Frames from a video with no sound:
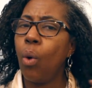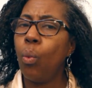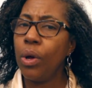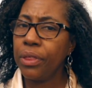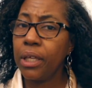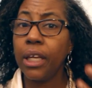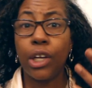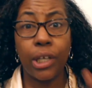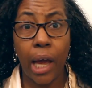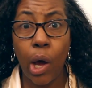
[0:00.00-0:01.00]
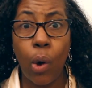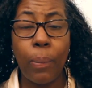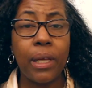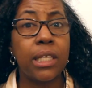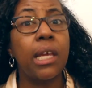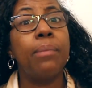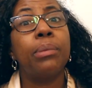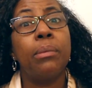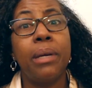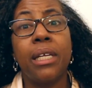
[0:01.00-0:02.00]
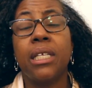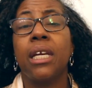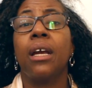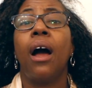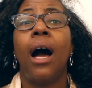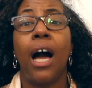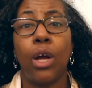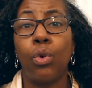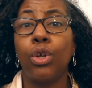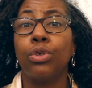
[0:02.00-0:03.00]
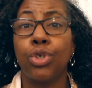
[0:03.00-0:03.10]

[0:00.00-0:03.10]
one thing that could help is implementing a hot oil